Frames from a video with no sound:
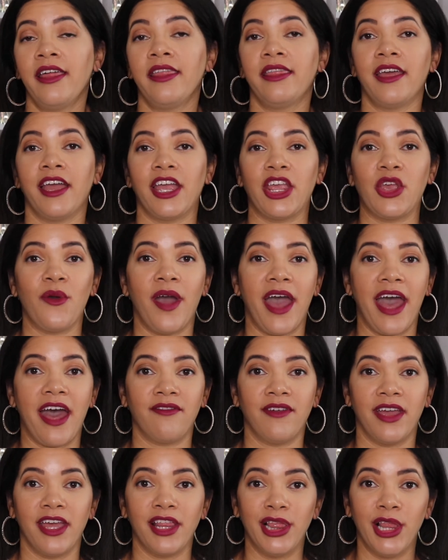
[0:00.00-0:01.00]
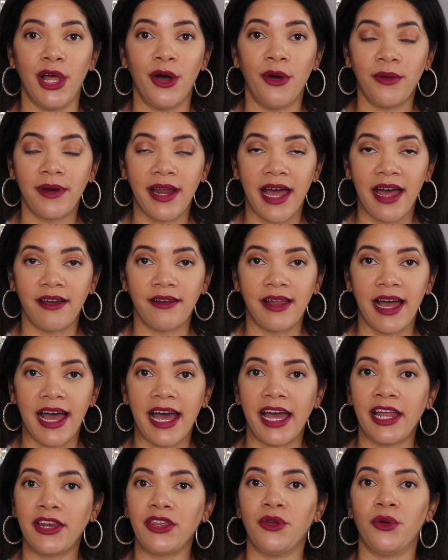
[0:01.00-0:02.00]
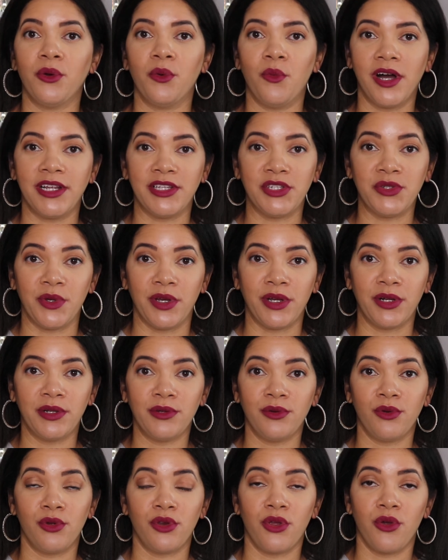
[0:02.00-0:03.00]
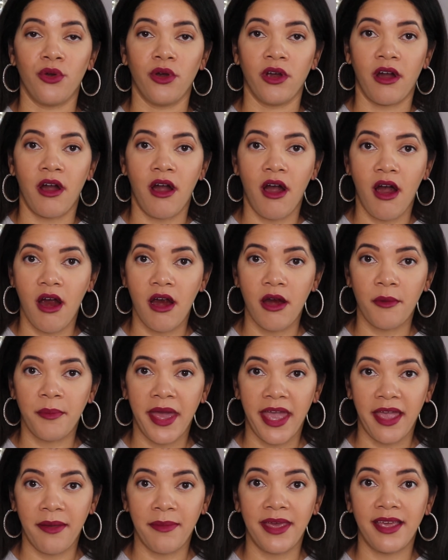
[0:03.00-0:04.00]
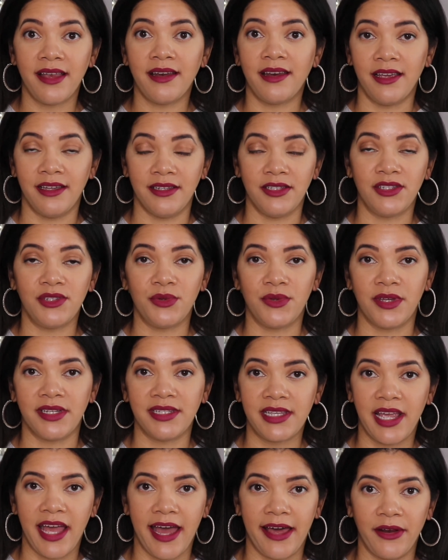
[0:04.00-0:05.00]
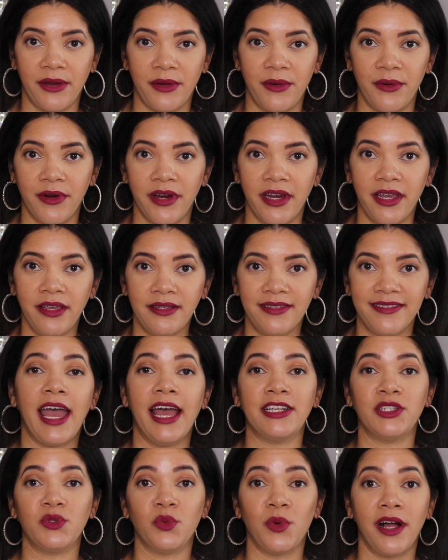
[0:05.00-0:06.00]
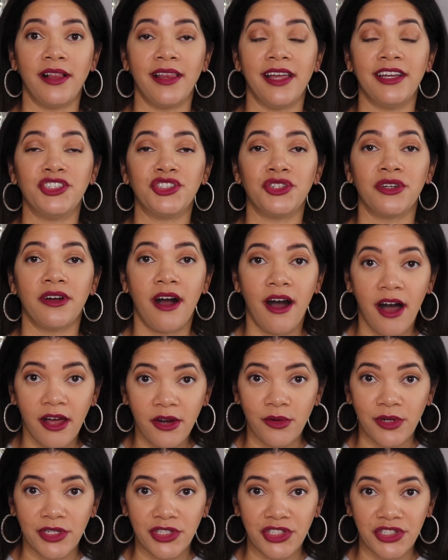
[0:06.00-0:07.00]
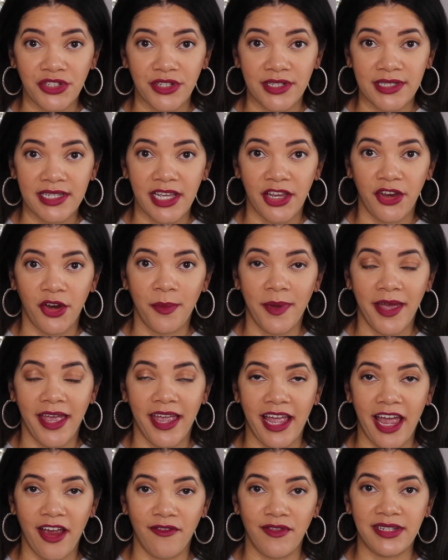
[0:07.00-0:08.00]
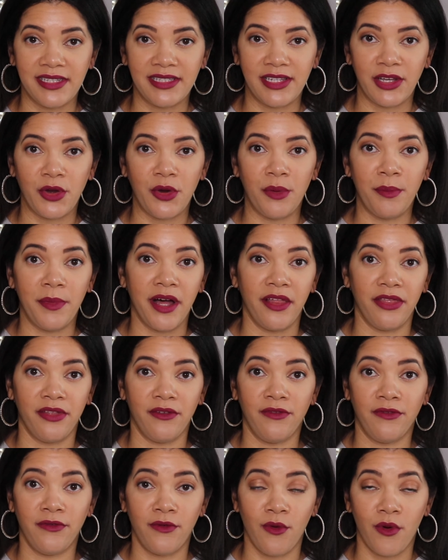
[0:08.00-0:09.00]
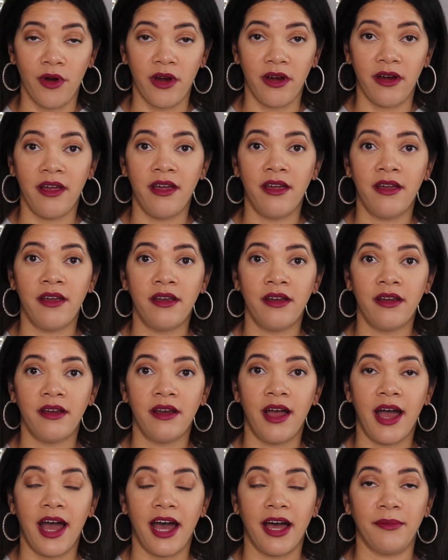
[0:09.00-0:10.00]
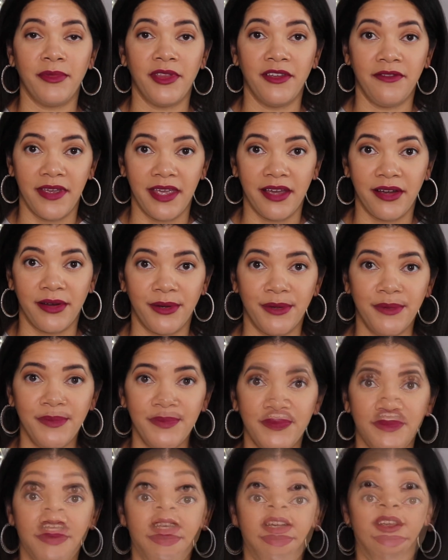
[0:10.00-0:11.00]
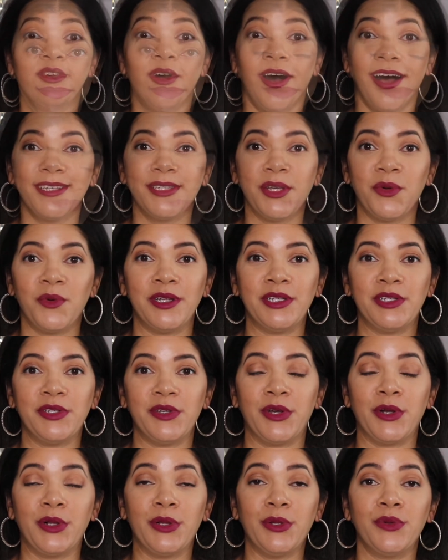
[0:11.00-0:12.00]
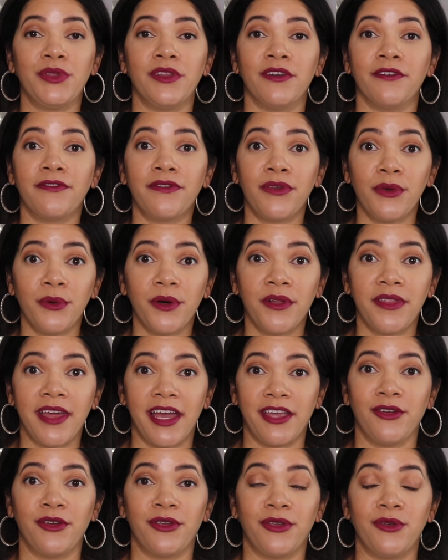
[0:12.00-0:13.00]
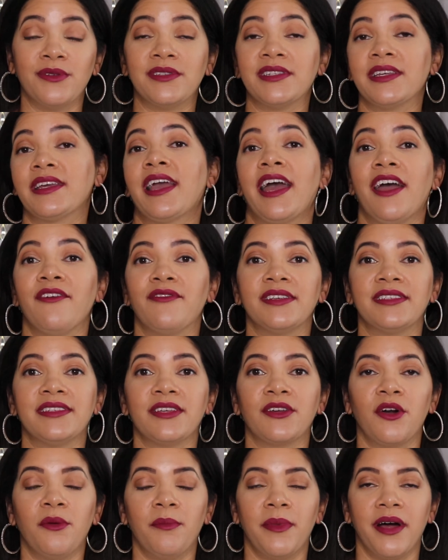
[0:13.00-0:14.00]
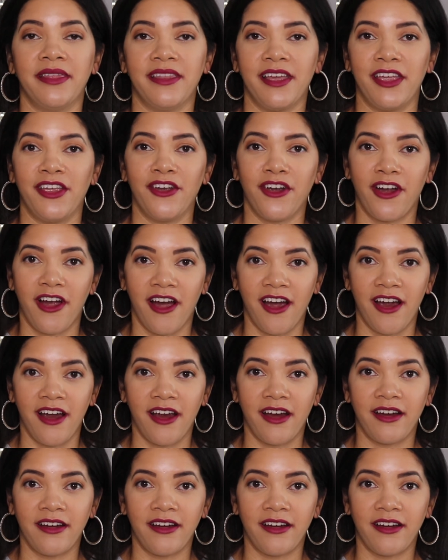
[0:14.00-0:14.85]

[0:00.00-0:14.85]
that you have a loan out on, you'll want to include your car payment into this category, as well as your auto insurance that you're paying every single month for the vehicle. You'll also want to include the fuel that you're using every single month in your car.